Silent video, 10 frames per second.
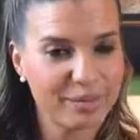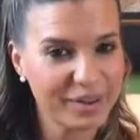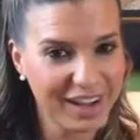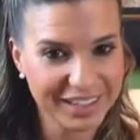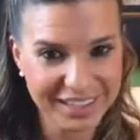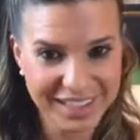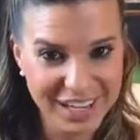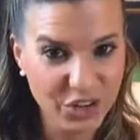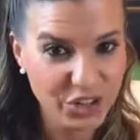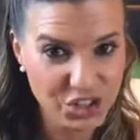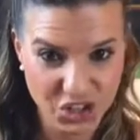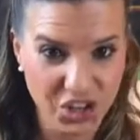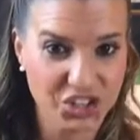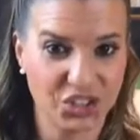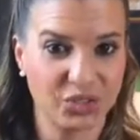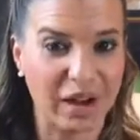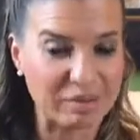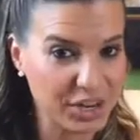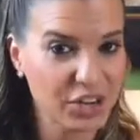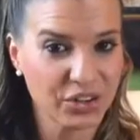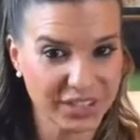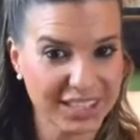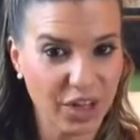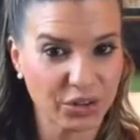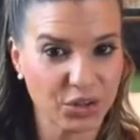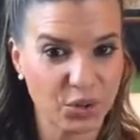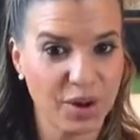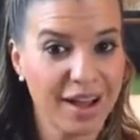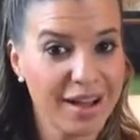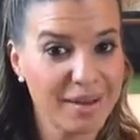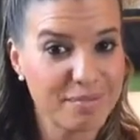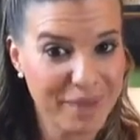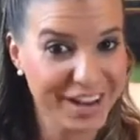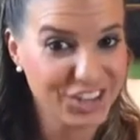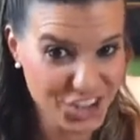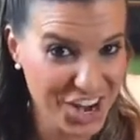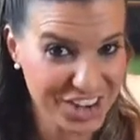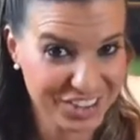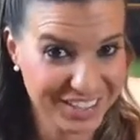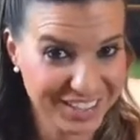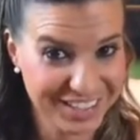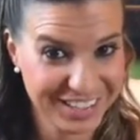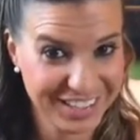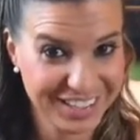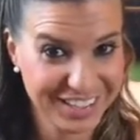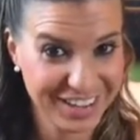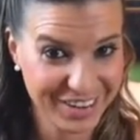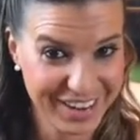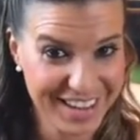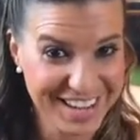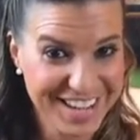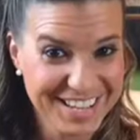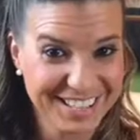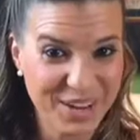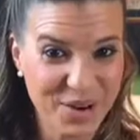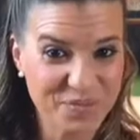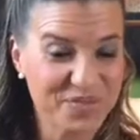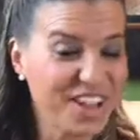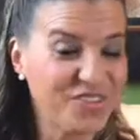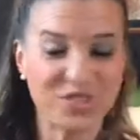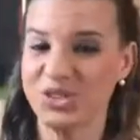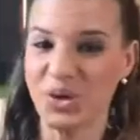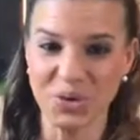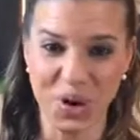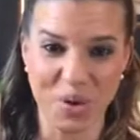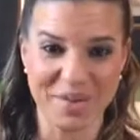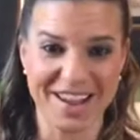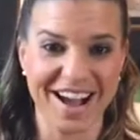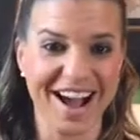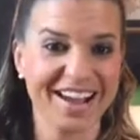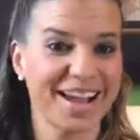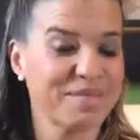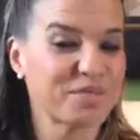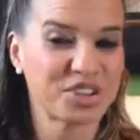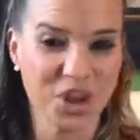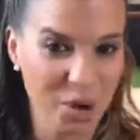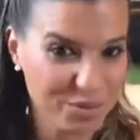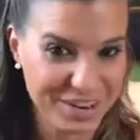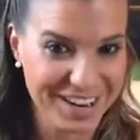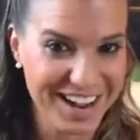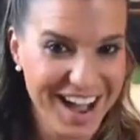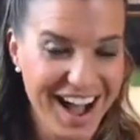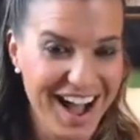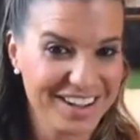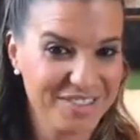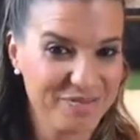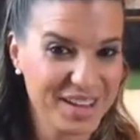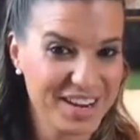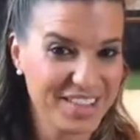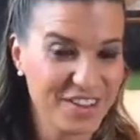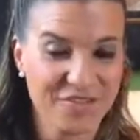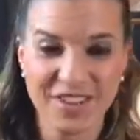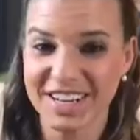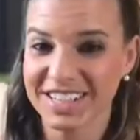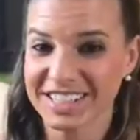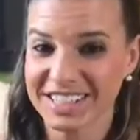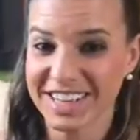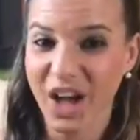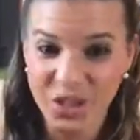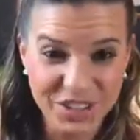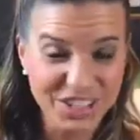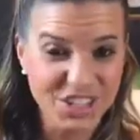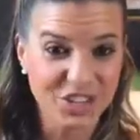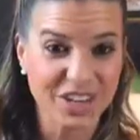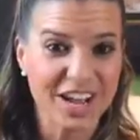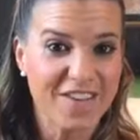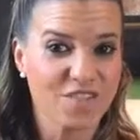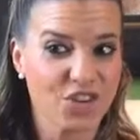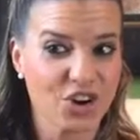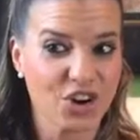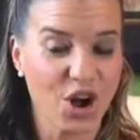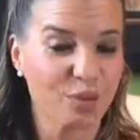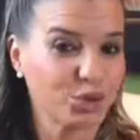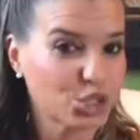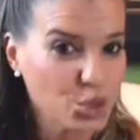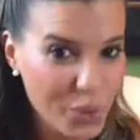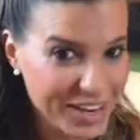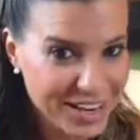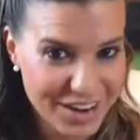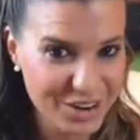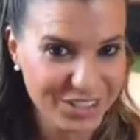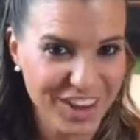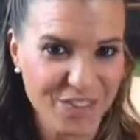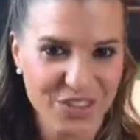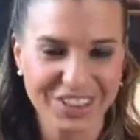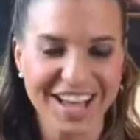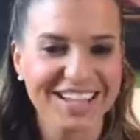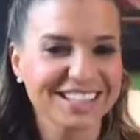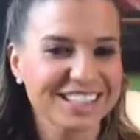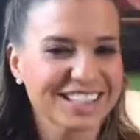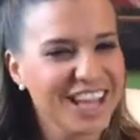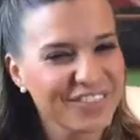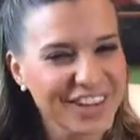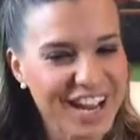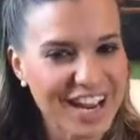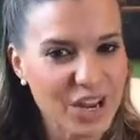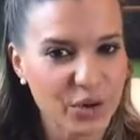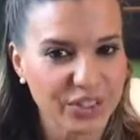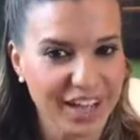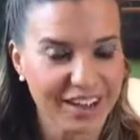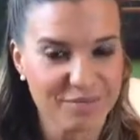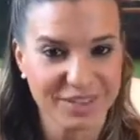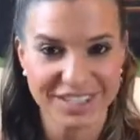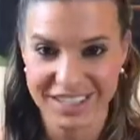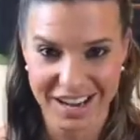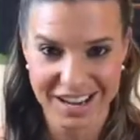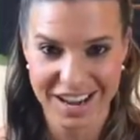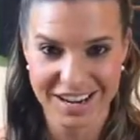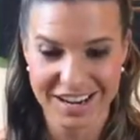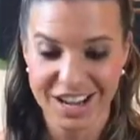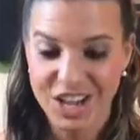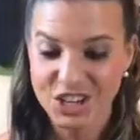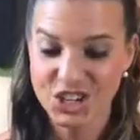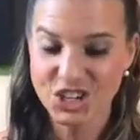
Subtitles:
I'm not here to judge you. I'm here to tell you, make a change. Okay? So if you don't know me, I am Michelle Marie. I have been in the fitness and health industry for almost 20 years, and for the last 7 to 8 years, I have been dedicated.